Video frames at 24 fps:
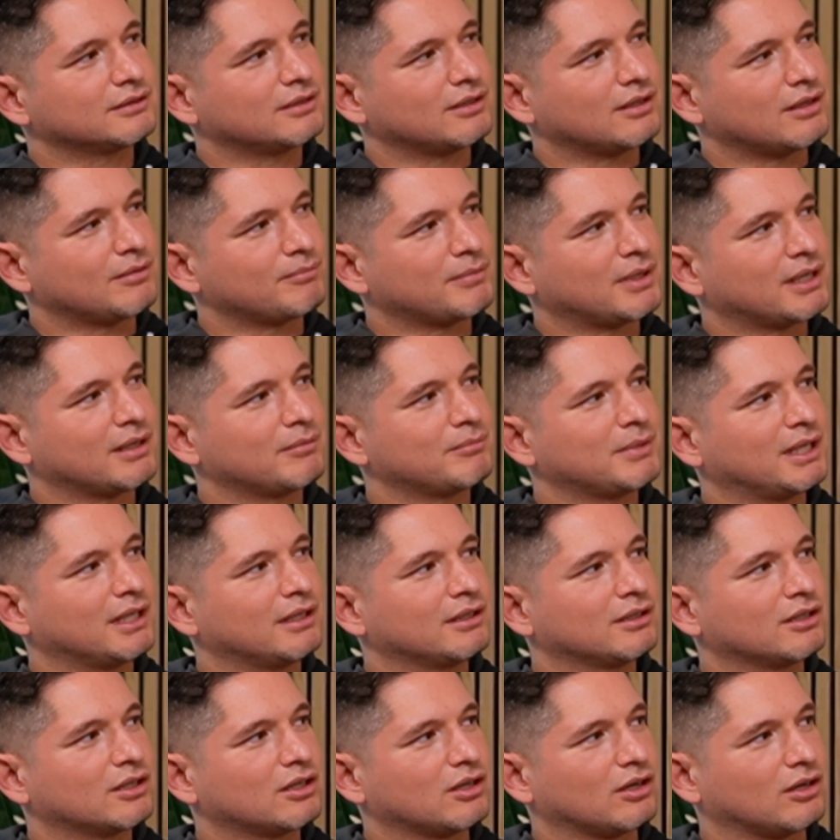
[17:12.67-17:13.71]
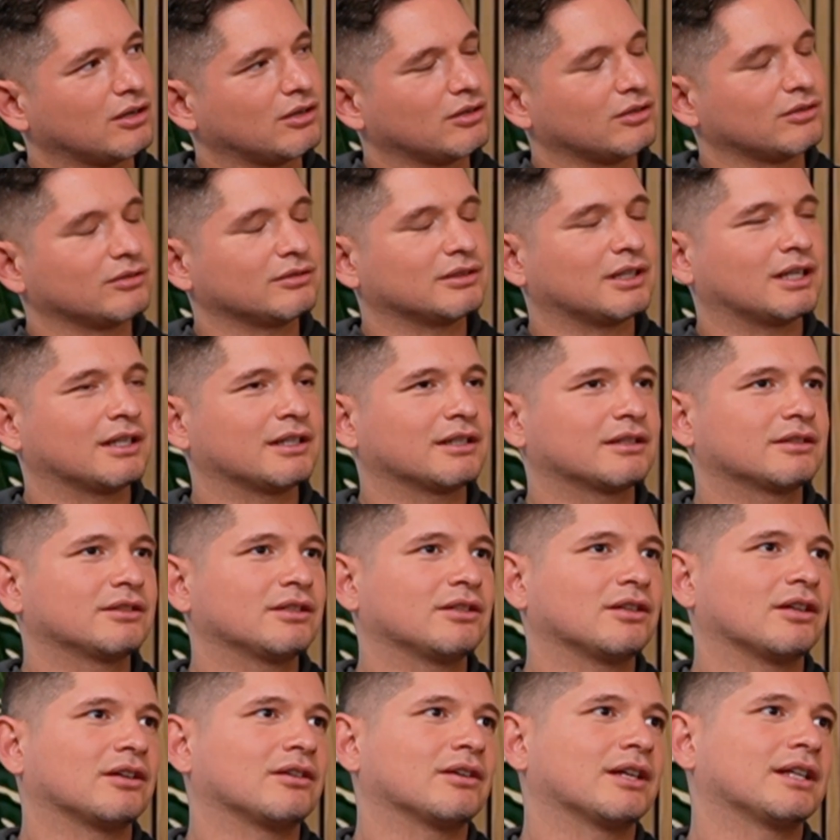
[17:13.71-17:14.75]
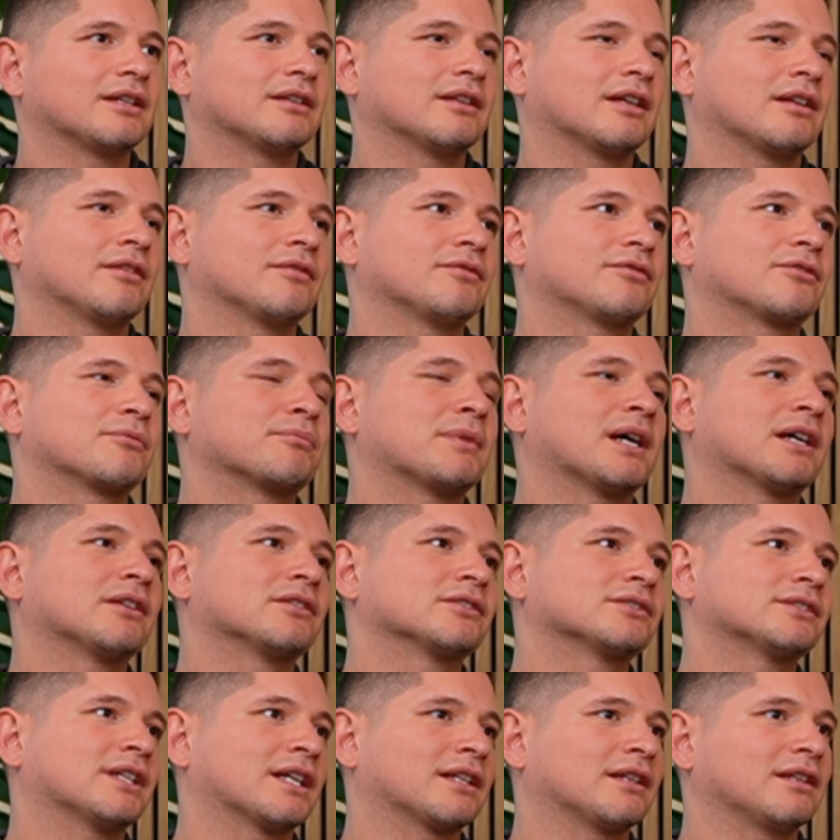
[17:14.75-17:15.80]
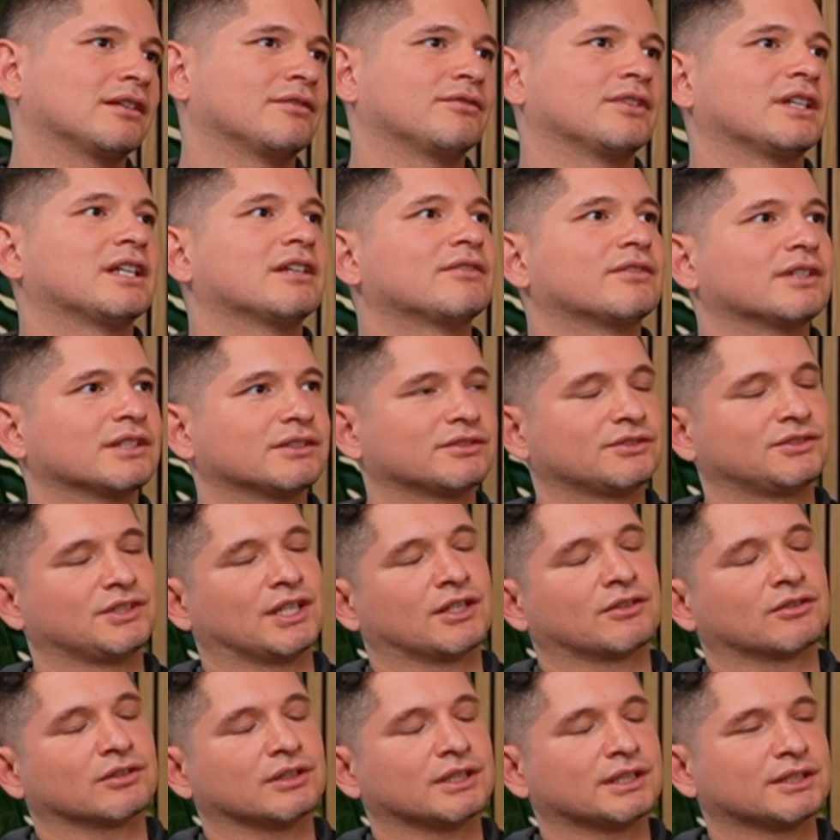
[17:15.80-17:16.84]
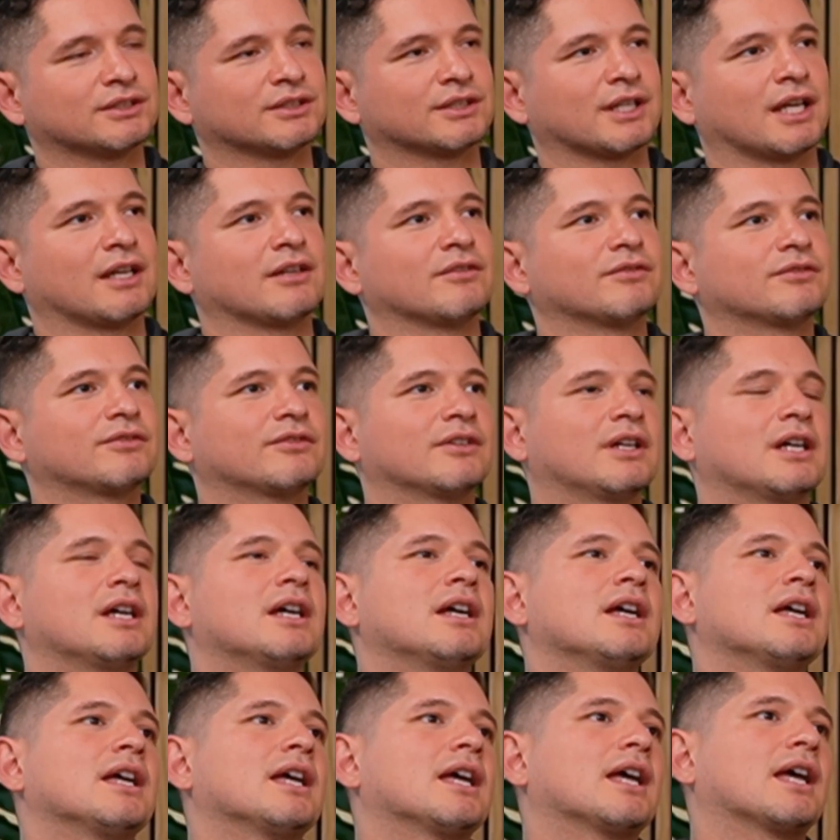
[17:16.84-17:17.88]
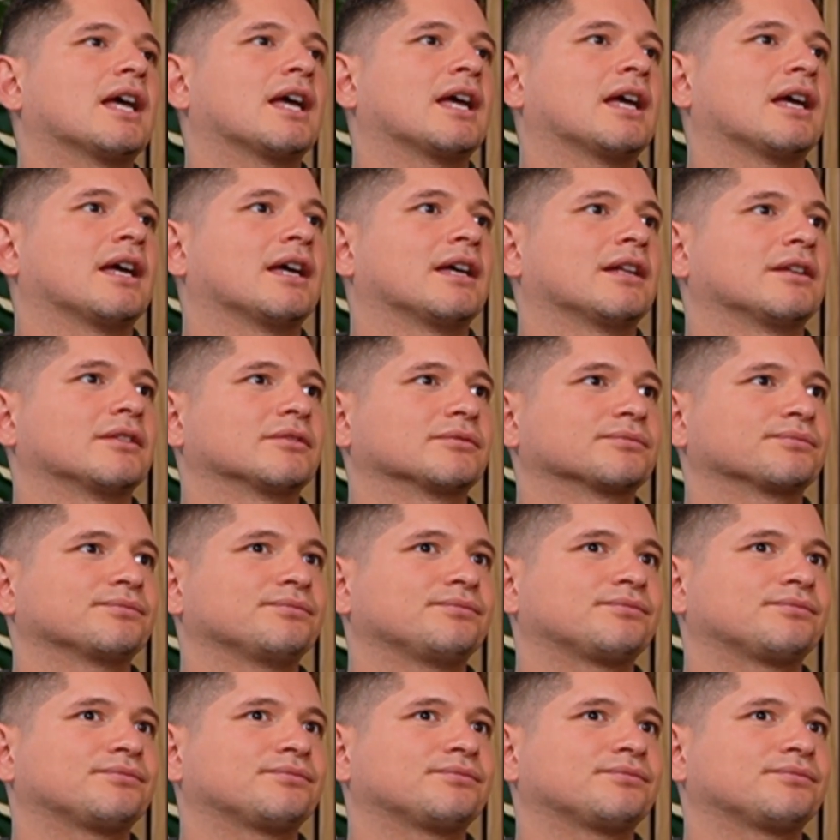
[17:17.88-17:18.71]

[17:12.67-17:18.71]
Am I gonna go? Like, and from my understanding, Lviv is generally safe, and